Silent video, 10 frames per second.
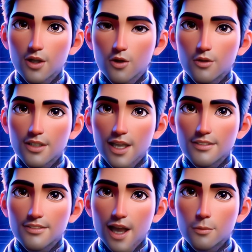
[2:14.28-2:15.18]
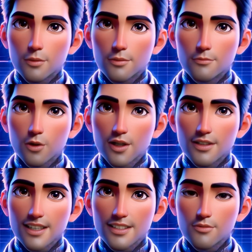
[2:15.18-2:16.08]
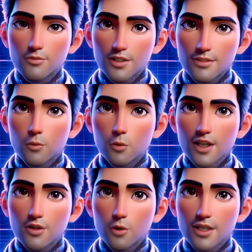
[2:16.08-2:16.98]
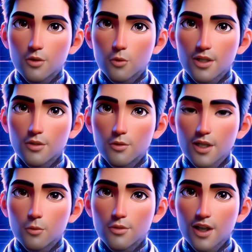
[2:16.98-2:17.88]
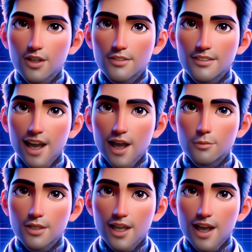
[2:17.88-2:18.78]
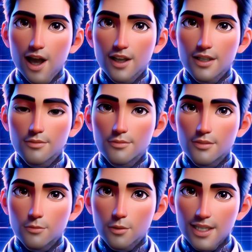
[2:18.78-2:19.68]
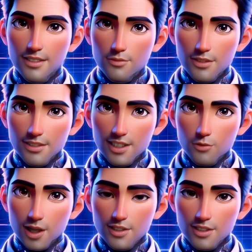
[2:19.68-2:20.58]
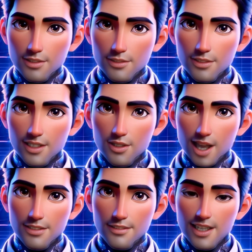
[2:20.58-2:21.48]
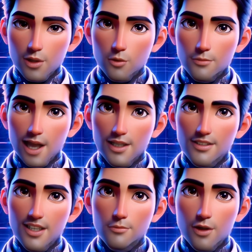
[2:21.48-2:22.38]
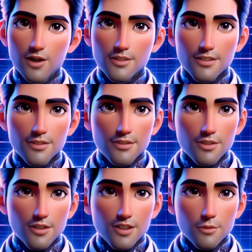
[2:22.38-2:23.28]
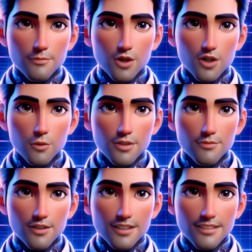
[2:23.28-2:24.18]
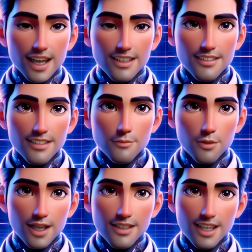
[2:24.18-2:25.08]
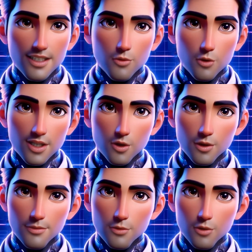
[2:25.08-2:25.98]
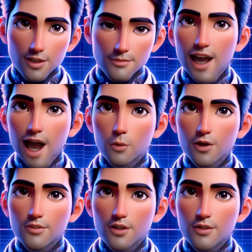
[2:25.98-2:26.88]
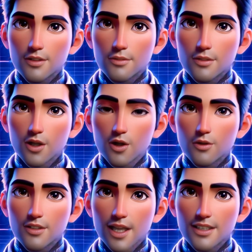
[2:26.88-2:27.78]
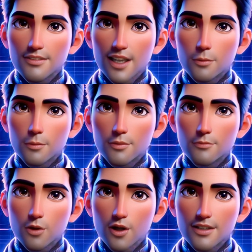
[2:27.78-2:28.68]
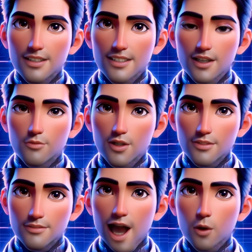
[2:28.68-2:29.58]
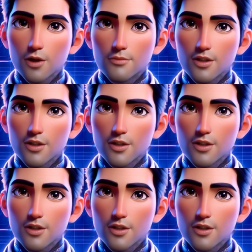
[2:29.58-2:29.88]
the things you're going to learn in this quick lesson here are ways that you can get even more out of it, no matter what you're asking for. These are some really great hot tips and best practices I've been using, and it's really made a big difference. So I'm going to walk you through some of these tips.